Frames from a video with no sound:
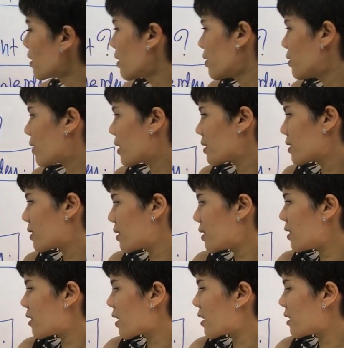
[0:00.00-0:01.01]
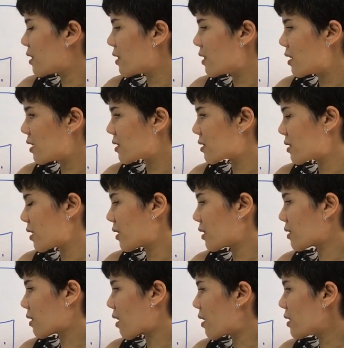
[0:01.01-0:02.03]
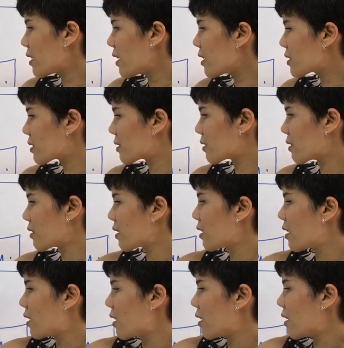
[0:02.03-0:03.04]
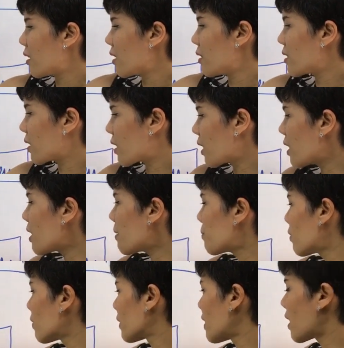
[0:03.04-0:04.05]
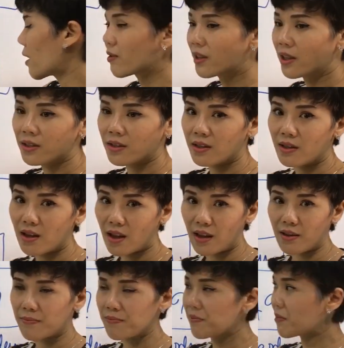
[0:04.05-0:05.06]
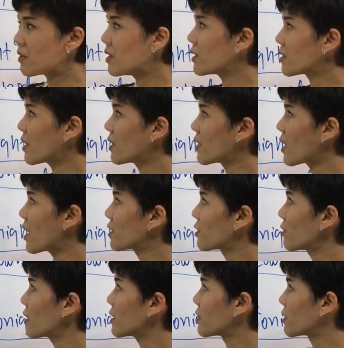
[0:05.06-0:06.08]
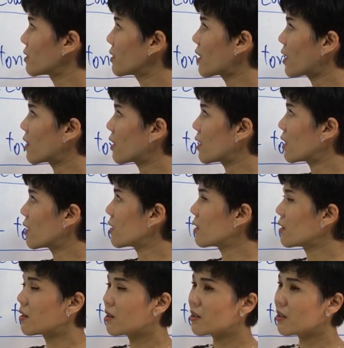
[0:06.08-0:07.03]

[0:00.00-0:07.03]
You can see that in this second context, the car broke down yesterday is an utterance that